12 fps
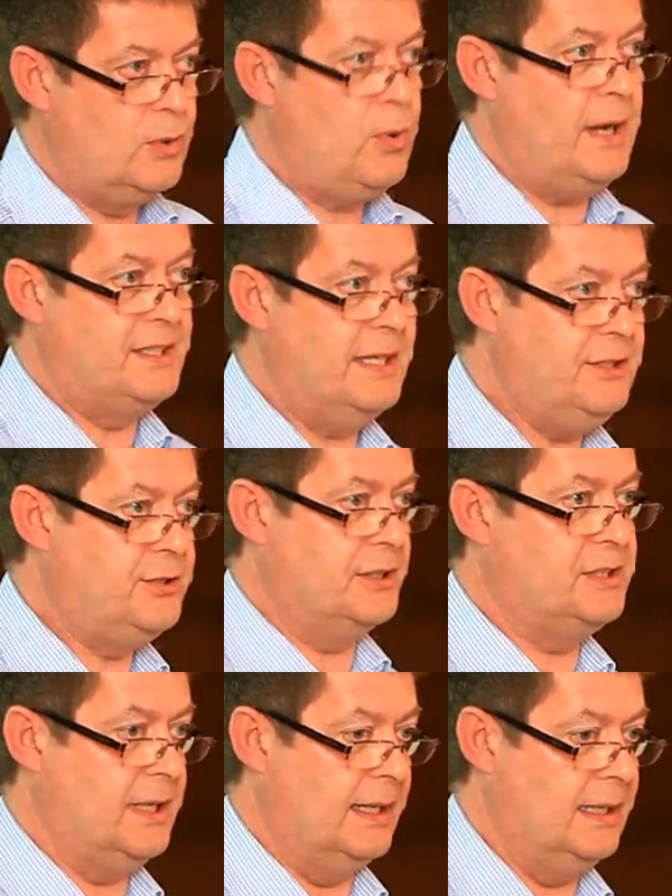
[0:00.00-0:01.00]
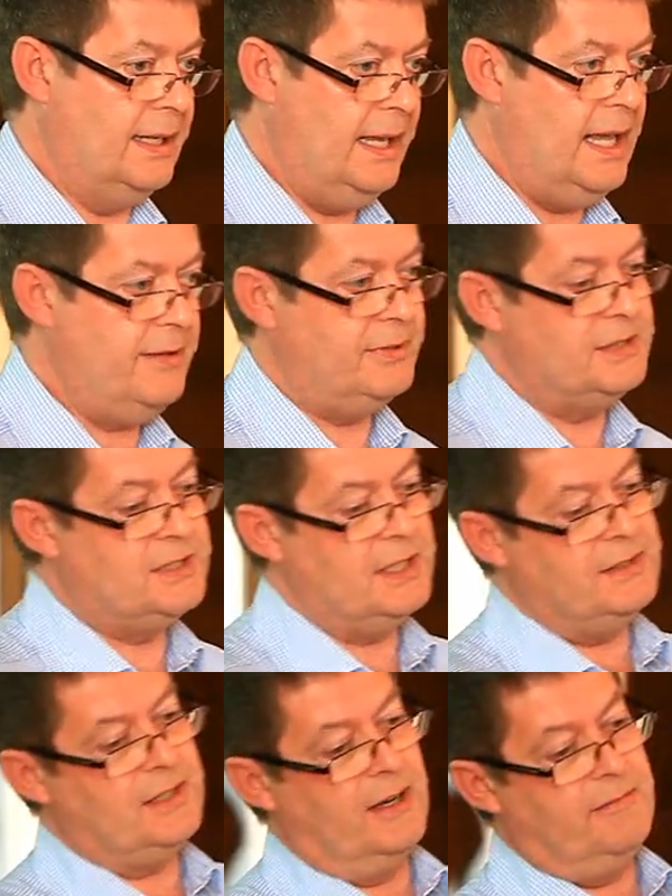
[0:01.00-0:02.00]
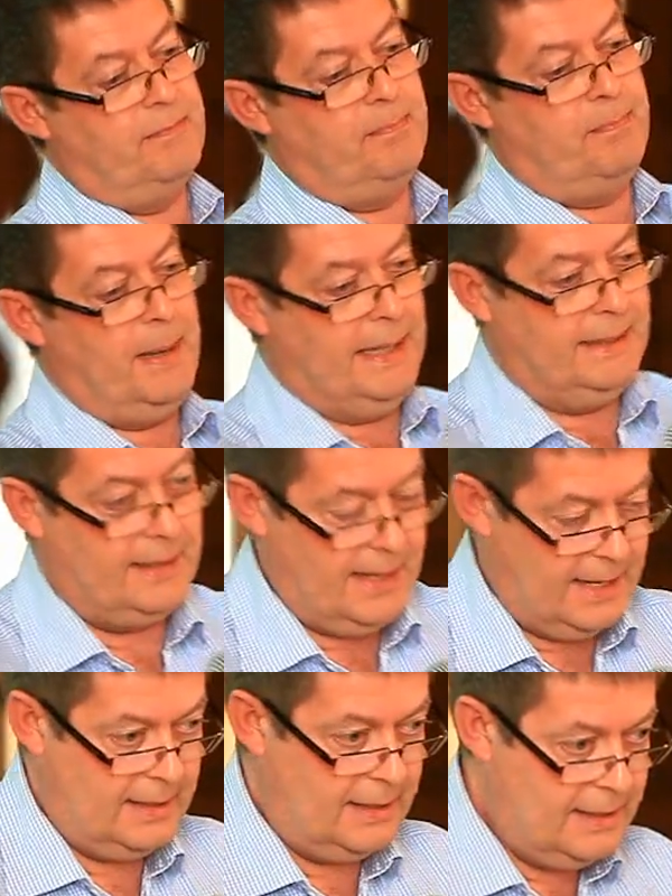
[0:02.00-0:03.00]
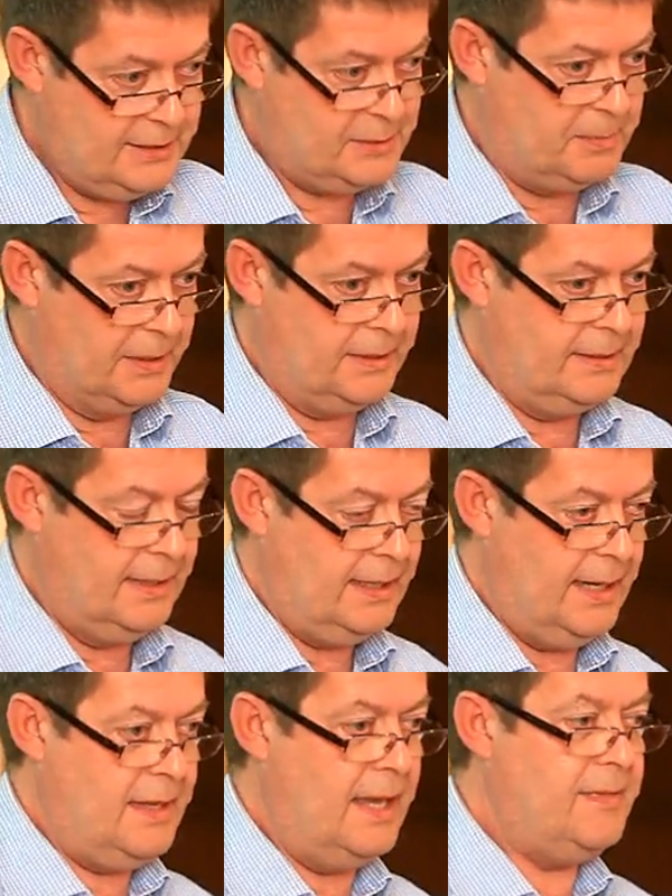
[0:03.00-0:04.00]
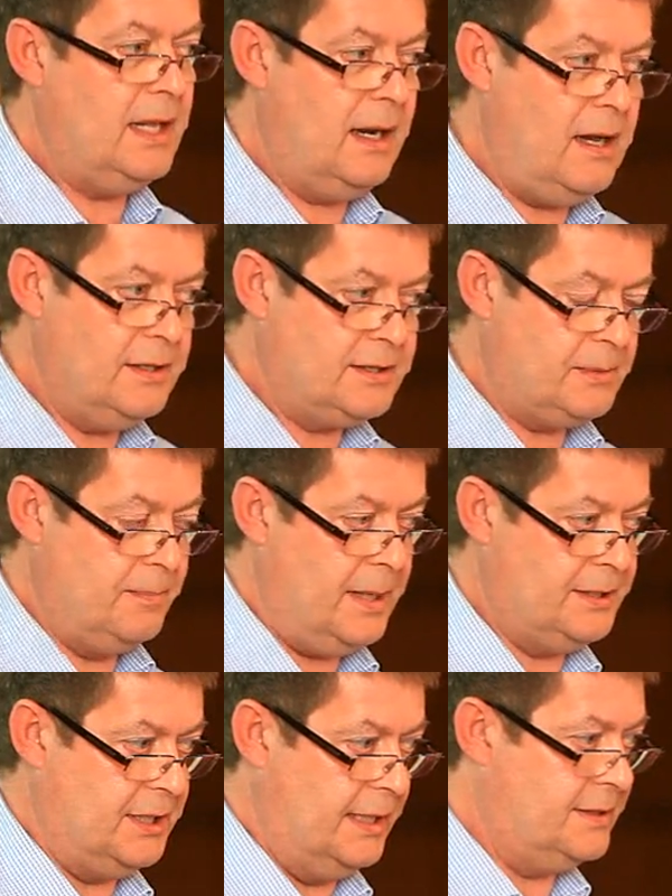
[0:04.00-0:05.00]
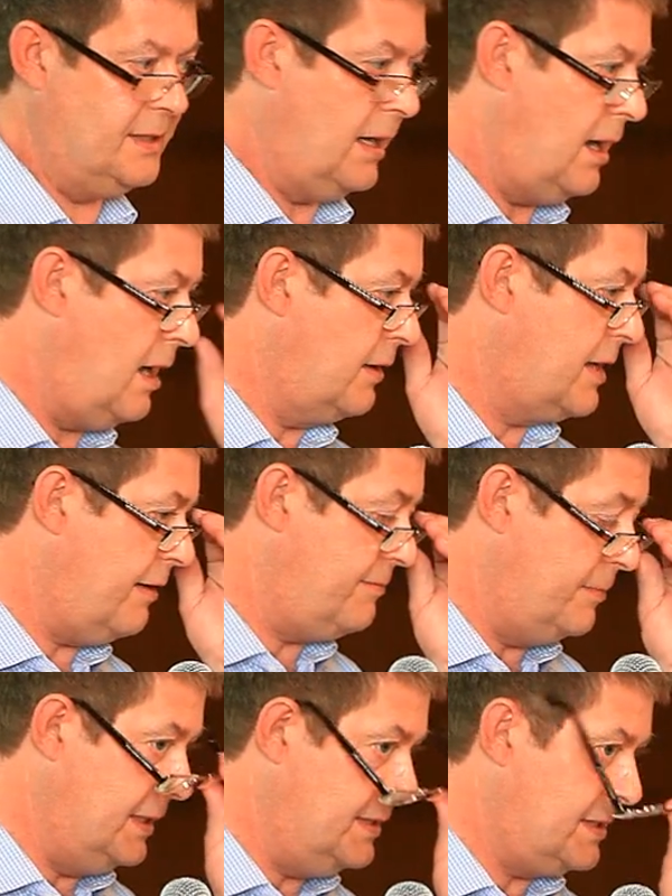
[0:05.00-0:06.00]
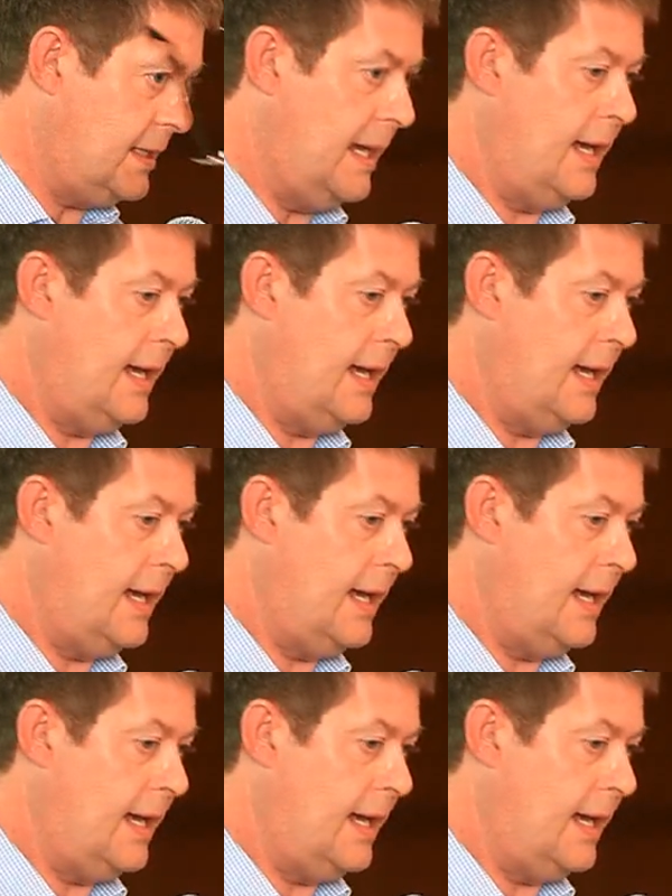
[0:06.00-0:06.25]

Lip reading: Quite interestingly, even since I've been in Lisbon, in the last budget, our government